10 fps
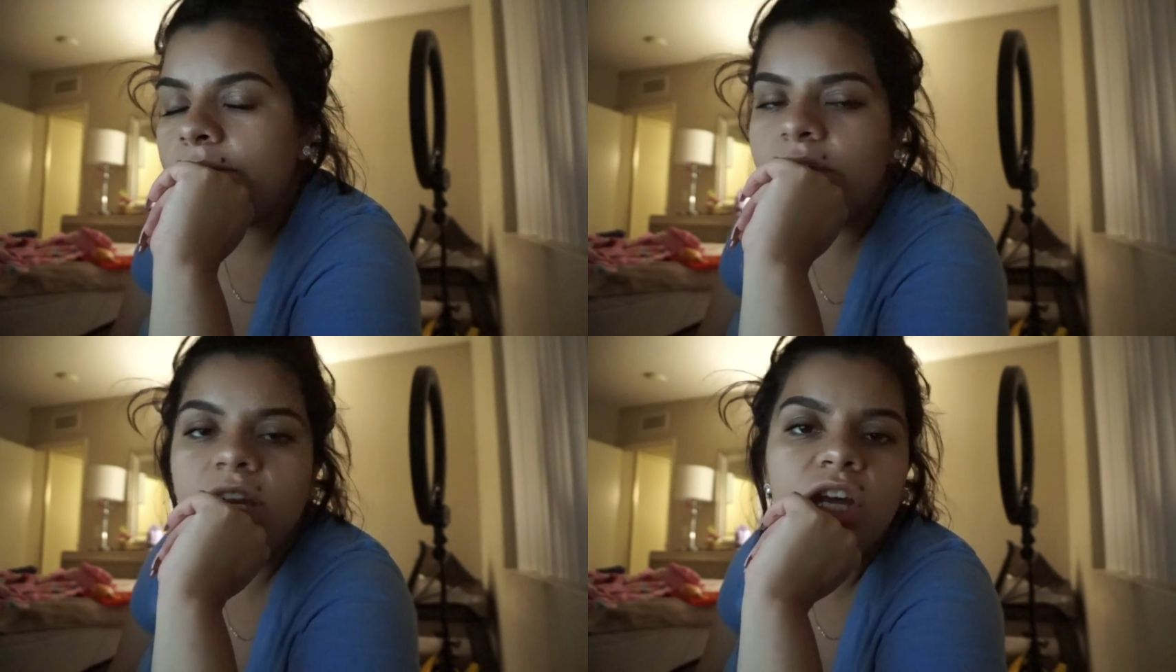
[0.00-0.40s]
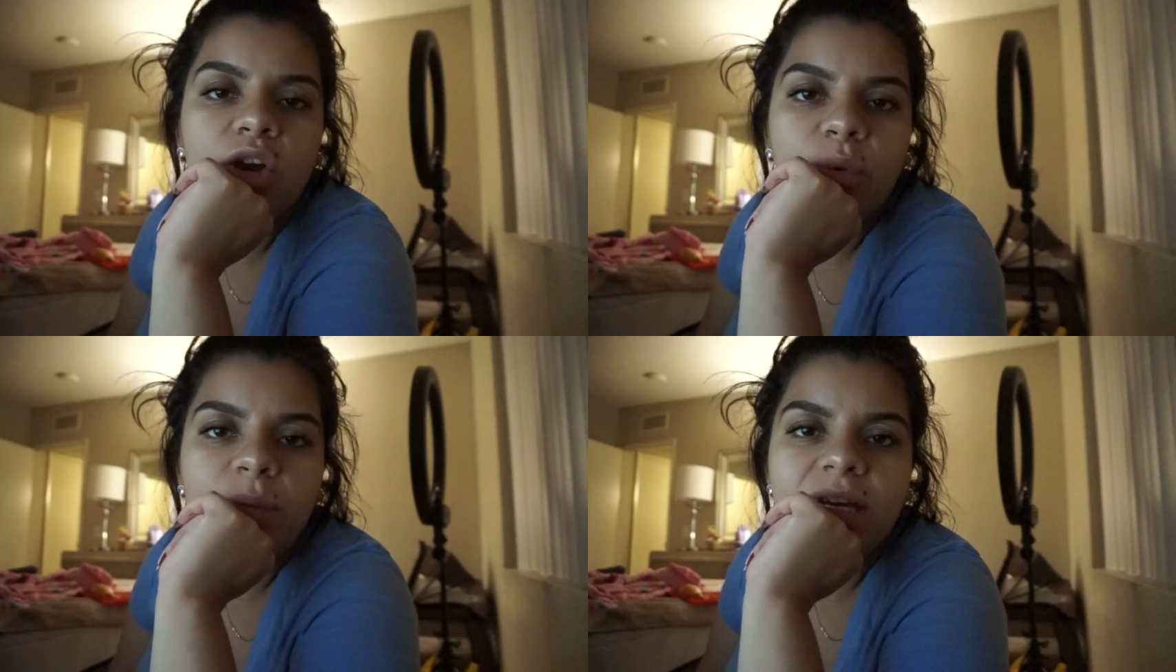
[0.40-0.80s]

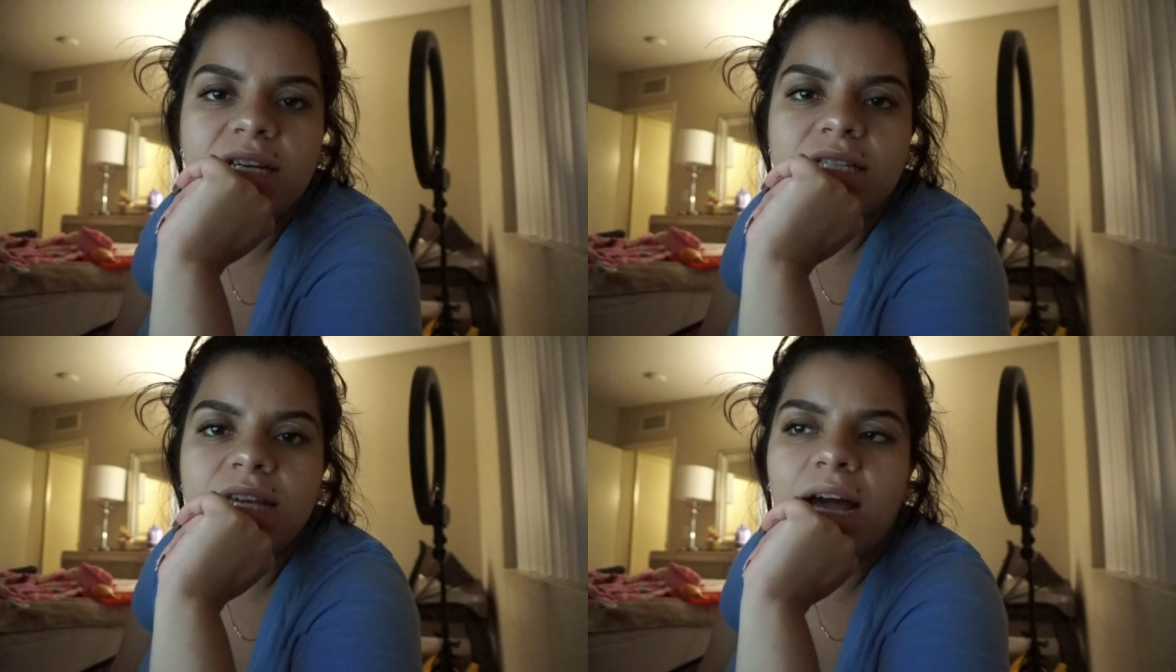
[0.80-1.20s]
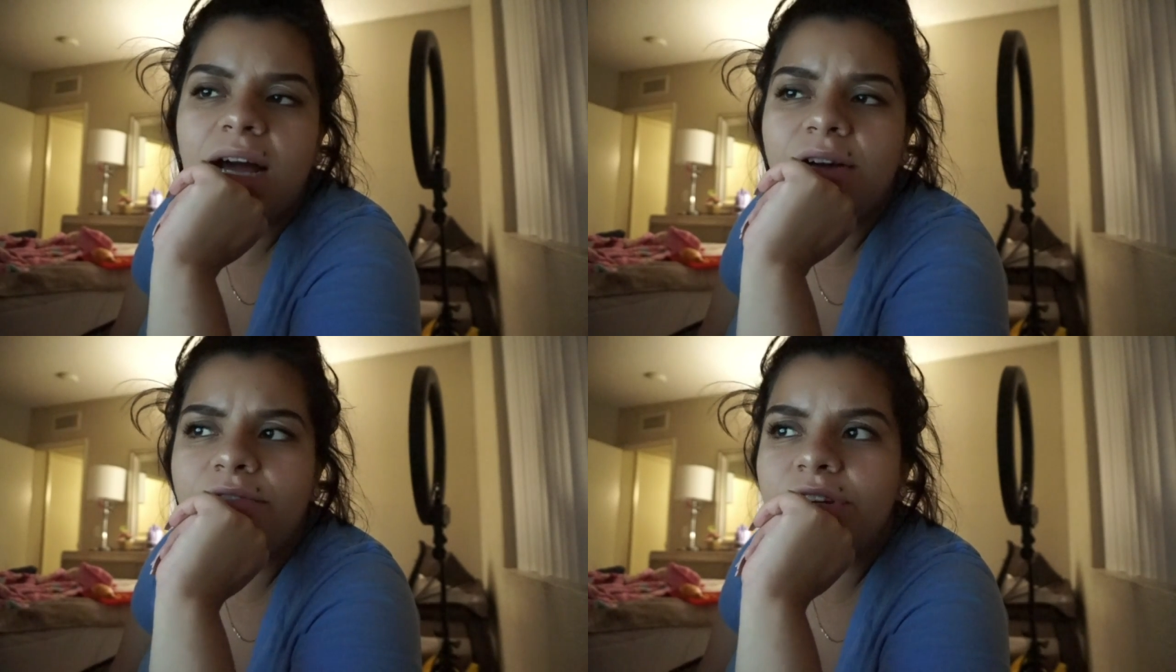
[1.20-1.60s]
video because
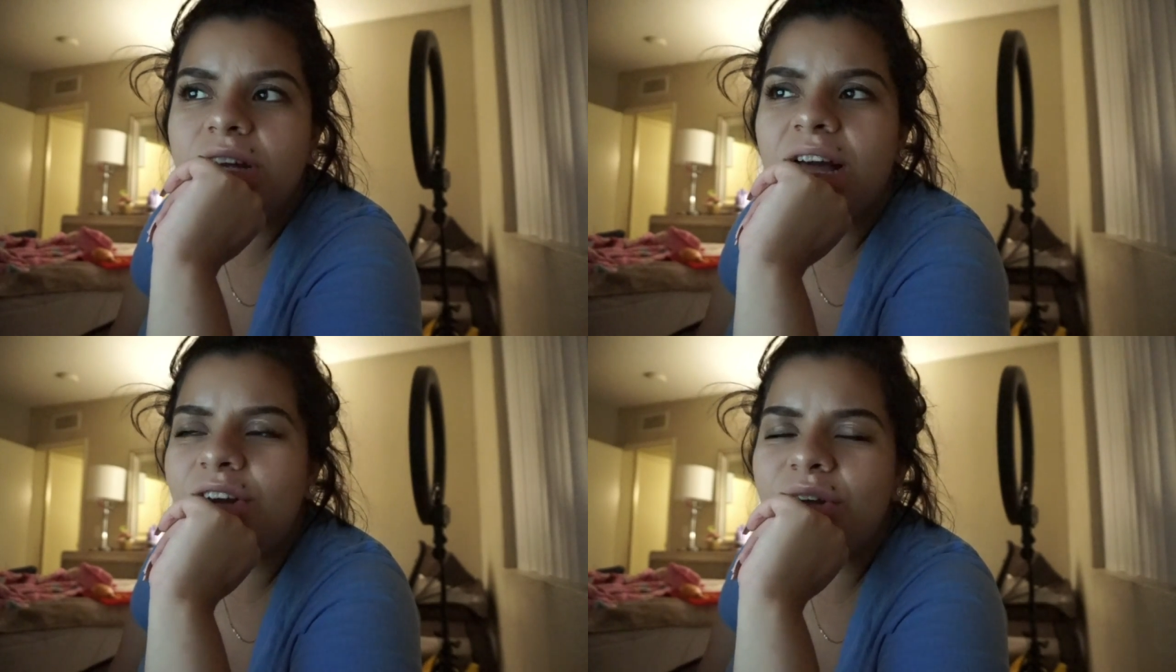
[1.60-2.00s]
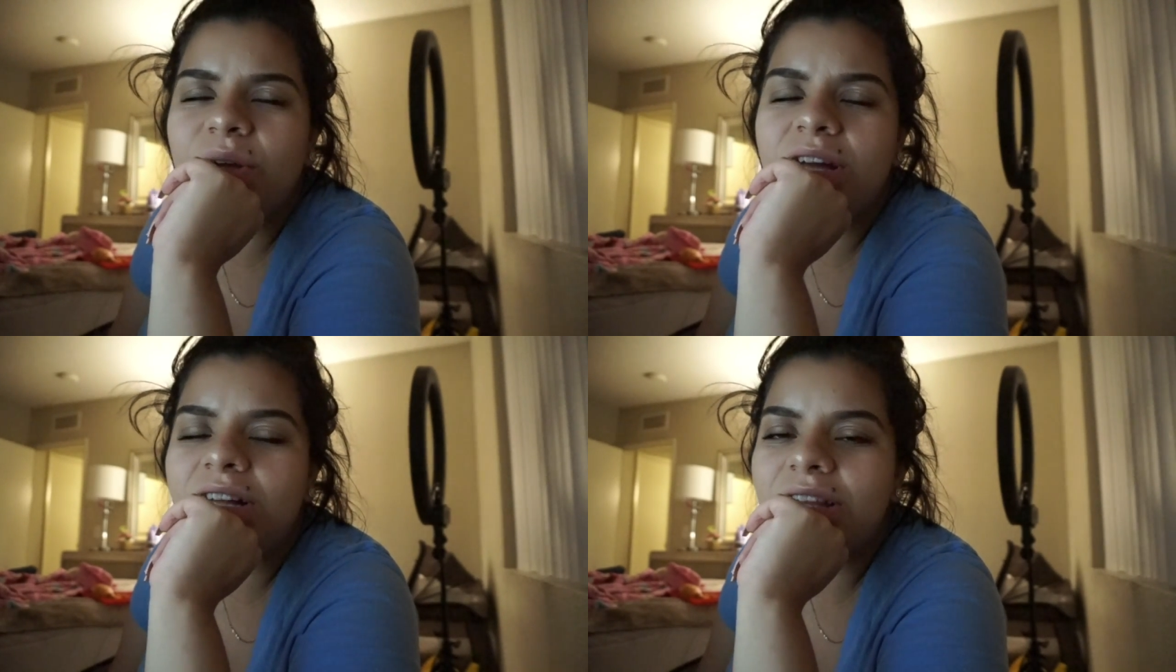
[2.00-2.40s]

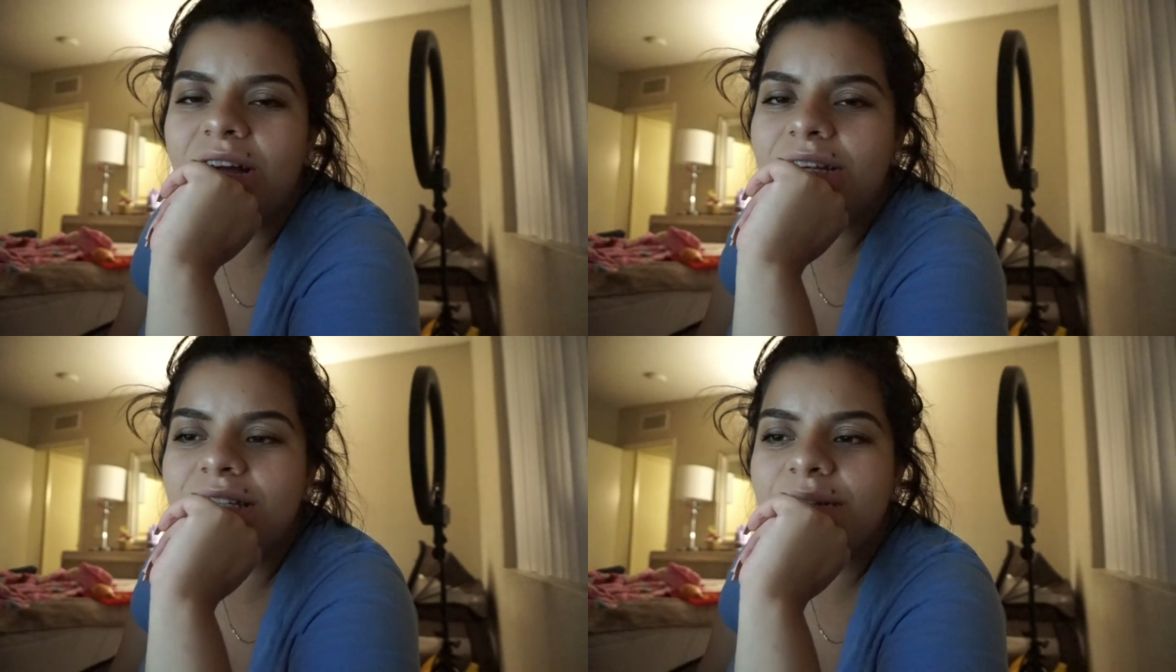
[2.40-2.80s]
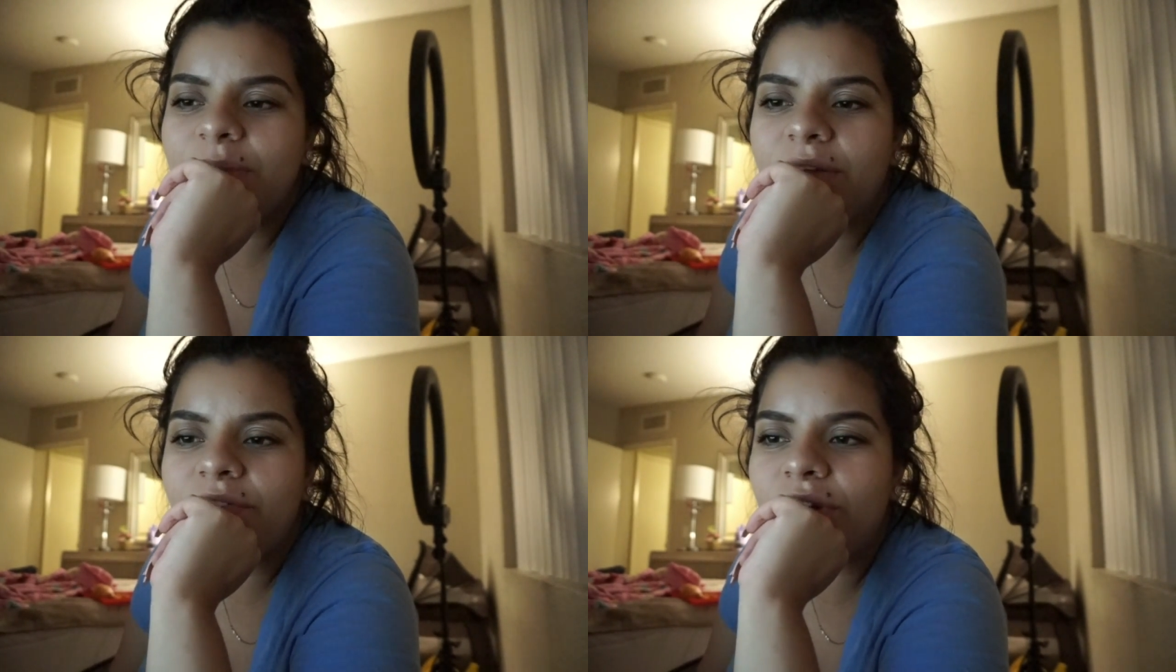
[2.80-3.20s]
I got lost in
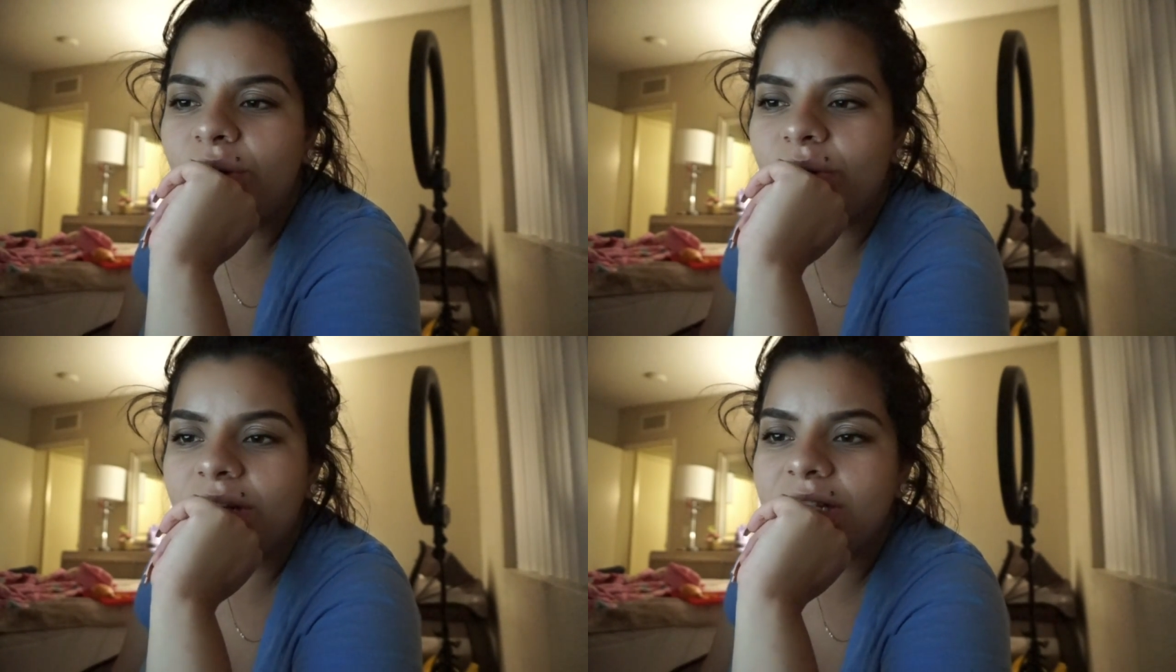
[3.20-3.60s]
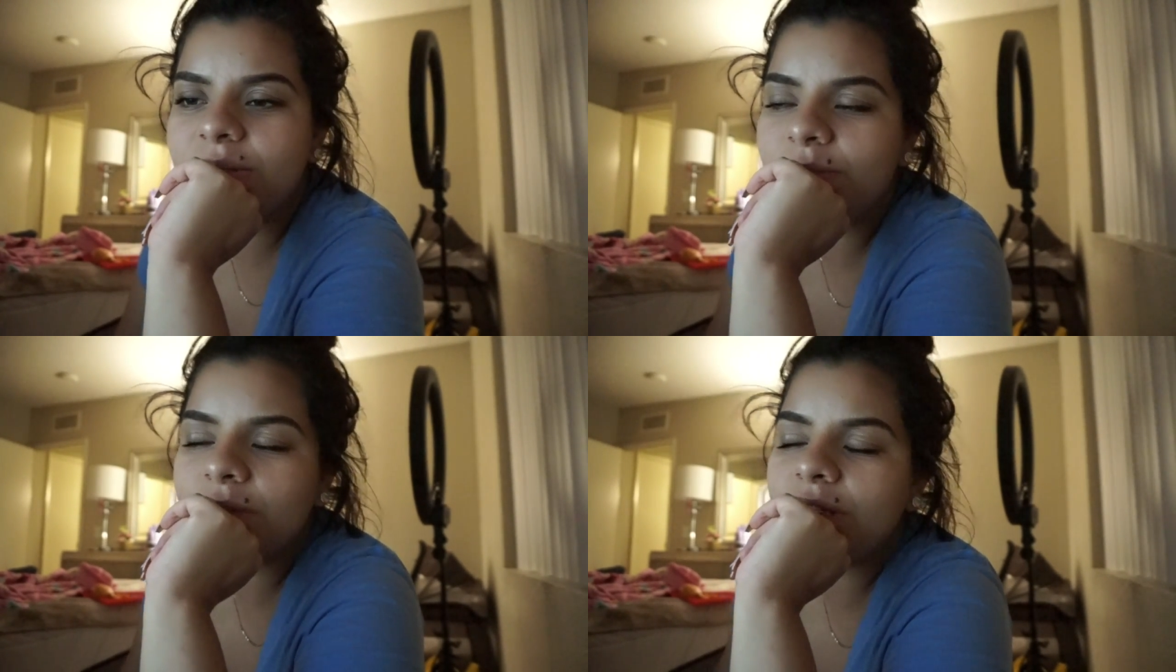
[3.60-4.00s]
my phone.
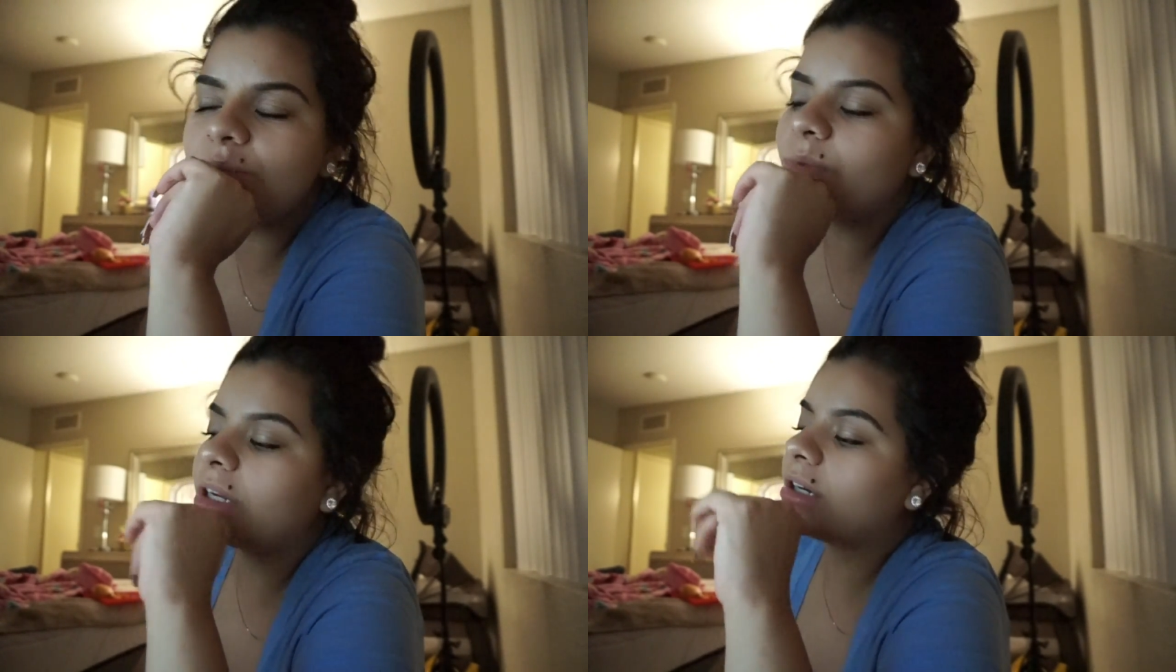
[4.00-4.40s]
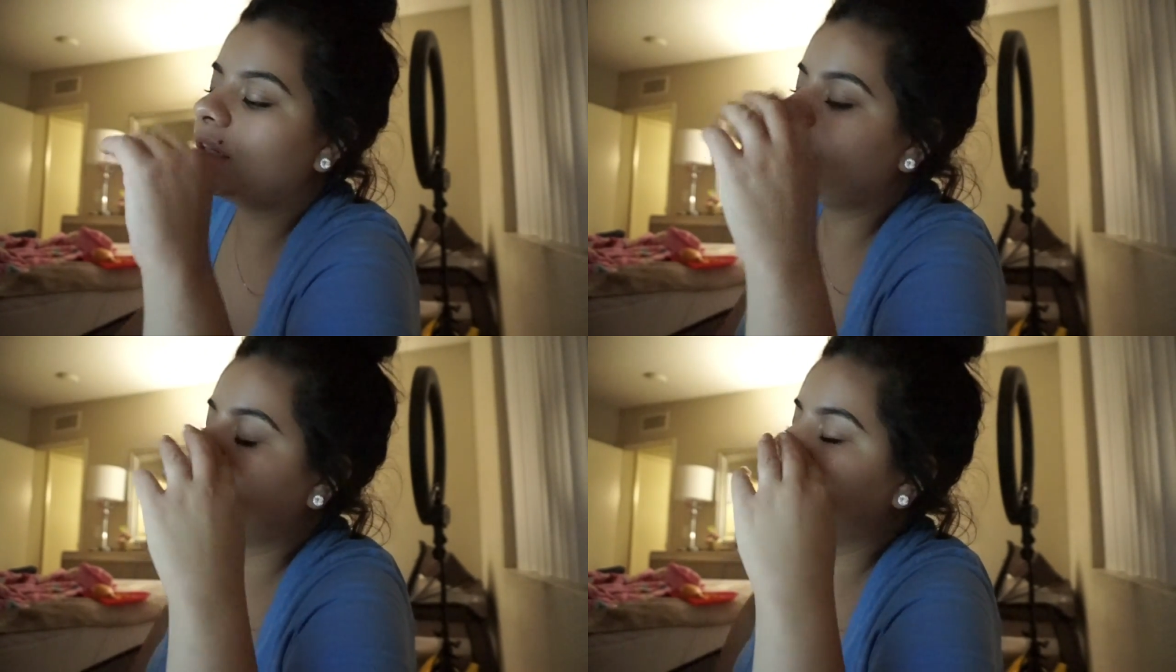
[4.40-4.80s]
It's weird.